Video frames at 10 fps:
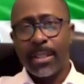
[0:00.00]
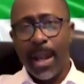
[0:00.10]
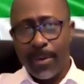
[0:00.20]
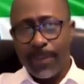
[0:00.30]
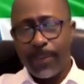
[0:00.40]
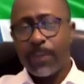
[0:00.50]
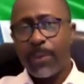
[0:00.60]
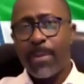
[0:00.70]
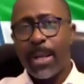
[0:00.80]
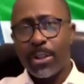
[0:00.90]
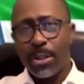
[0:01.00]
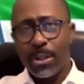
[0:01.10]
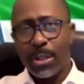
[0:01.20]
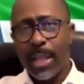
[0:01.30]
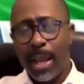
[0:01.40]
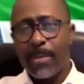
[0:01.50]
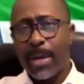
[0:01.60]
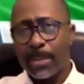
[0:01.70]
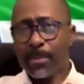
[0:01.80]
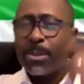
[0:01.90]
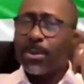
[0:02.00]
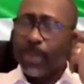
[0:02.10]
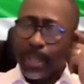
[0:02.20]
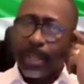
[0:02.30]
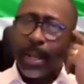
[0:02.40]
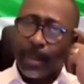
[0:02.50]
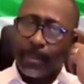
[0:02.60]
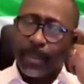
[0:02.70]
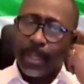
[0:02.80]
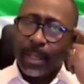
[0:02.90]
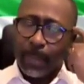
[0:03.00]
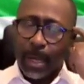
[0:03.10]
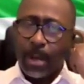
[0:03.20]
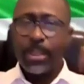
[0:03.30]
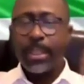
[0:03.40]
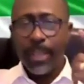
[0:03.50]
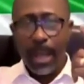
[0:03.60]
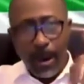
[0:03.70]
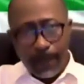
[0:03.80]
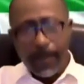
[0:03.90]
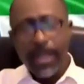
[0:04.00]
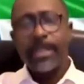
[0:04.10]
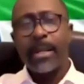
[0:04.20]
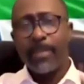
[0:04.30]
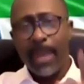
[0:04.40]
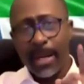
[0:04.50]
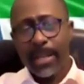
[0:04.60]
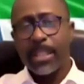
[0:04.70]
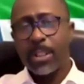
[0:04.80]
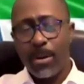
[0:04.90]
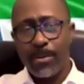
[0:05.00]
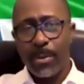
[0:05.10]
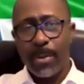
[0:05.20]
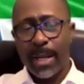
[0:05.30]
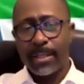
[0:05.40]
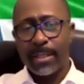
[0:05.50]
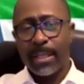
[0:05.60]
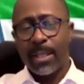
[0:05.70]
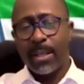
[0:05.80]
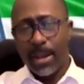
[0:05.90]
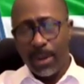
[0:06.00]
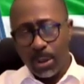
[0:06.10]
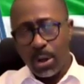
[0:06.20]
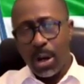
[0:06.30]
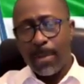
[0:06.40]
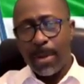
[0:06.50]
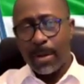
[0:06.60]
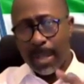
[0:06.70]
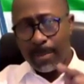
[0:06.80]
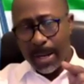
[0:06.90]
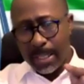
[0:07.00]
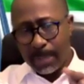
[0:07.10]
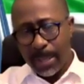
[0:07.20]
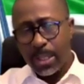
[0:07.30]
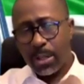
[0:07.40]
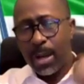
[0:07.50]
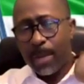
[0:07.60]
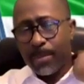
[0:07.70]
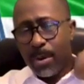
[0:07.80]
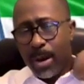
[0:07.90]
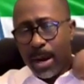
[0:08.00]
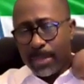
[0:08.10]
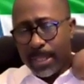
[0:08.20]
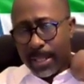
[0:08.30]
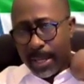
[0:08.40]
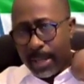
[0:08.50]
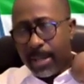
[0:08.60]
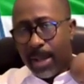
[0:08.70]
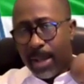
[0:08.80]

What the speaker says: I refuse to mention Dr. Abbas Bundu in name because he's a conflicted man and he's compromised. I know we'll talk about him on this particular program today.